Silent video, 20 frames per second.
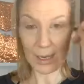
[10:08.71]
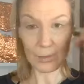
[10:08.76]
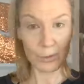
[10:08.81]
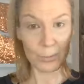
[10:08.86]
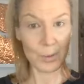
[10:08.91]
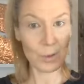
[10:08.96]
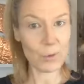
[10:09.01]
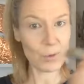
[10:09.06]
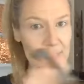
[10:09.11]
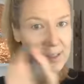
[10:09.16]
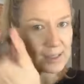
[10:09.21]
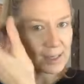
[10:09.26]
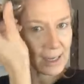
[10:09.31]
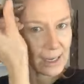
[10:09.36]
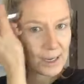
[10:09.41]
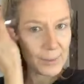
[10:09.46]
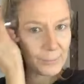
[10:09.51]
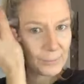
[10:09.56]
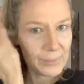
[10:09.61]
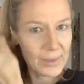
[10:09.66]
with me one
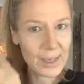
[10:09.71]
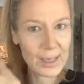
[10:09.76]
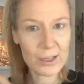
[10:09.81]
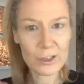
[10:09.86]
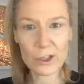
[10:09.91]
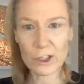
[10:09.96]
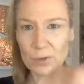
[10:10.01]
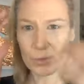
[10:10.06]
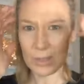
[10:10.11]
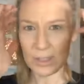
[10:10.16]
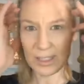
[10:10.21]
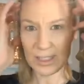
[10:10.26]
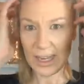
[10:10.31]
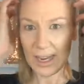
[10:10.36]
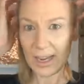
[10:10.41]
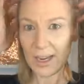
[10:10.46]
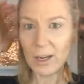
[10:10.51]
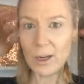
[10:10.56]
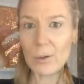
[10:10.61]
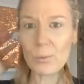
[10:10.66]
time, and she was
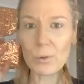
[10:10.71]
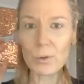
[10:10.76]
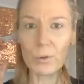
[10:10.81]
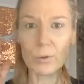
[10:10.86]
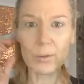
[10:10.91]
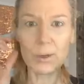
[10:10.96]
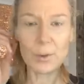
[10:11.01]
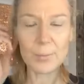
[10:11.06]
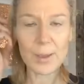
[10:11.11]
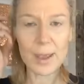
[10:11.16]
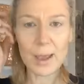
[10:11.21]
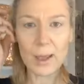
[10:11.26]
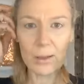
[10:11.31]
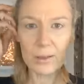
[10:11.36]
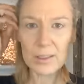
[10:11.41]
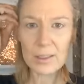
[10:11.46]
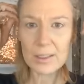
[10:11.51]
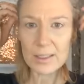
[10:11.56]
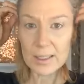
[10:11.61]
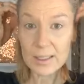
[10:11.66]
terrible
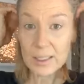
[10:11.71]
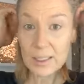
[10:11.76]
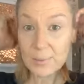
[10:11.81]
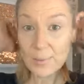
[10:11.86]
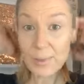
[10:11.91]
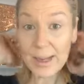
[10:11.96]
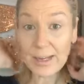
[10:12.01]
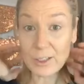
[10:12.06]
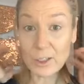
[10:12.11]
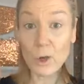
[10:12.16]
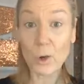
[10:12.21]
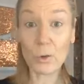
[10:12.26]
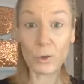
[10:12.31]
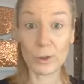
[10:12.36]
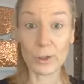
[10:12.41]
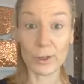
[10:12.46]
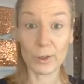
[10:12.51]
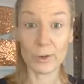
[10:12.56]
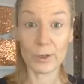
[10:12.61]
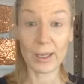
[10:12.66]
about, this is my
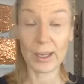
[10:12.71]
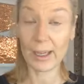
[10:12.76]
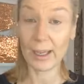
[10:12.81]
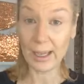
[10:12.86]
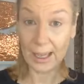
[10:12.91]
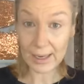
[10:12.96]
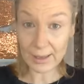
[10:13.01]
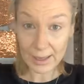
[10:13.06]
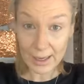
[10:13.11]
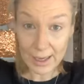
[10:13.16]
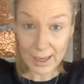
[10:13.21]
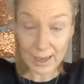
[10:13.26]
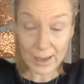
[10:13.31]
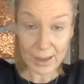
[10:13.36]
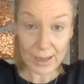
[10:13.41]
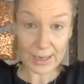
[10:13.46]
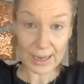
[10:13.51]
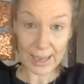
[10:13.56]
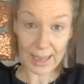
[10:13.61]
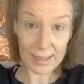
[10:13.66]
adulthood, okay? I had
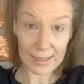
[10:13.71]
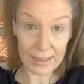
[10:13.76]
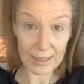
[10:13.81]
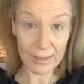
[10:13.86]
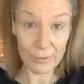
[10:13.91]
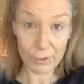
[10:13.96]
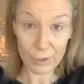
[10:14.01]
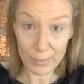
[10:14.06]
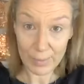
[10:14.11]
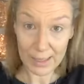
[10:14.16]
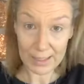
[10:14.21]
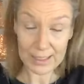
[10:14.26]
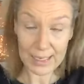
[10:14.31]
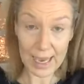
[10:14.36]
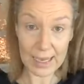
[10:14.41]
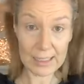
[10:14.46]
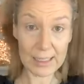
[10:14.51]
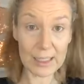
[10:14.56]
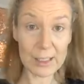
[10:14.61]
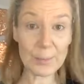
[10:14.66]
an aunt live with me in
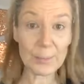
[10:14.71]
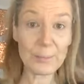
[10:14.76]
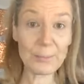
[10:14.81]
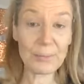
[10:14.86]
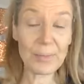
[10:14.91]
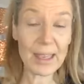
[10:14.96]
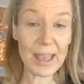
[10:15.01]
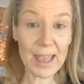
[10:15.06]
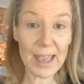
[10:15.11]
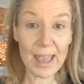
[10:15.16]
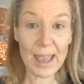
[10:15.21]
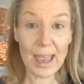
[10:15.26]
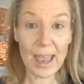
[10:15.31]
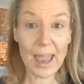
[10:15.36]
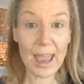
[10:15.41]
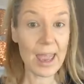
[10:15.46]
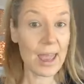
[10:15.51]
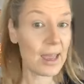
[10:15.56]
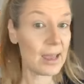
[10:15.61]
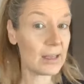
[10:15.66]
Texas,
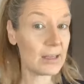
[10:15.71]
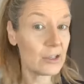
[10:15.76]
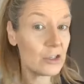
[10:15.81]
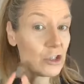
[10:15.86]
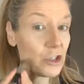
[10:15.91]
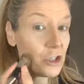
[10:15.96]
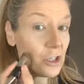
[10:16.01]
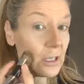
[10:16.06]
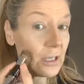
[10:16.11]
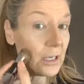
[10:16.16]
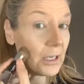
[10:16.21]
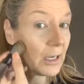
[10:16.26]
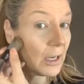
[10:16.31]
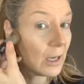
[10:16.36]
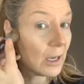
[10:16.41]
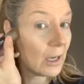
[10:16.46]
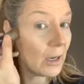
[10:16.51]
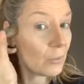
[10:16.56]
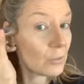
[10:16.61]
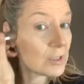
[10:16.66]
and she
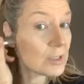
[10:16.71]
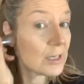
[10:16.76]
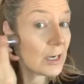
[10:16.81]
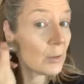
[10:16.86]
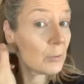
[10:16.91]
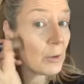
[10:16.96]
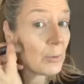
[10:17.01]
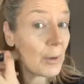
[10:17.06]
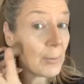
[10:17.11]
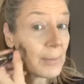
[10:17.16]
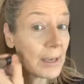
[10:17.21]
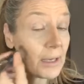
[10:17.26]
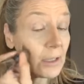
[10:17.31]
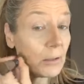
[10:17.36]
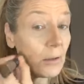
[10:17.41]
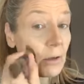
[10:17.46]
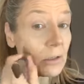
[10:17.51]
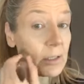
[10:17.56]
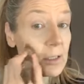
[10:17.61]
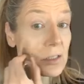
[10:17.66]
was terrible about making
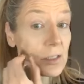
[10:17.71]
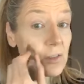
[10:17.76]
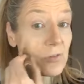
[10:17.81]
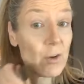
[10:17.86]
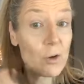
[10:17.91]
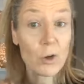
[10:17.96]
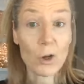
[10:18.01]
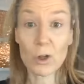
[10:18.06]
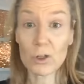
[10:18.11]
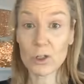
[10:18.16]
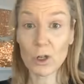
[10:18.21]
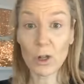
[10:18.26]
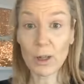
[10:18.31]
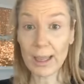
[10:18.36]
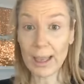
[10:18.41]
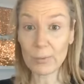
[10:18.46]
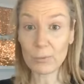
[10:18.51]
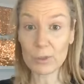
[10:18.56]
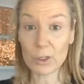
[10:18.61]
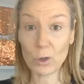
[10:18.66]
long distance phone calls, and all I
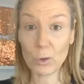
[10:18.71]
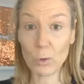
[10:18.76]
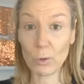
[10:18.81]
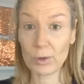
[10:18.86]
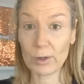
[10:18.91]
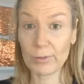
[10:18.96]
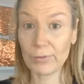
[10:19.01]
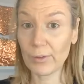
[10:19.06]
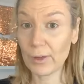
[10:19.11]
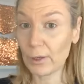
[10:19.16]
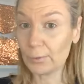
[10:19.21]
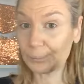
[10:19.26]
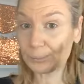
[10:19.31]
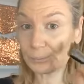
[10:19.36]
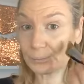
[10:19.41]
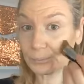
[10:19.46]
had was a corded phone.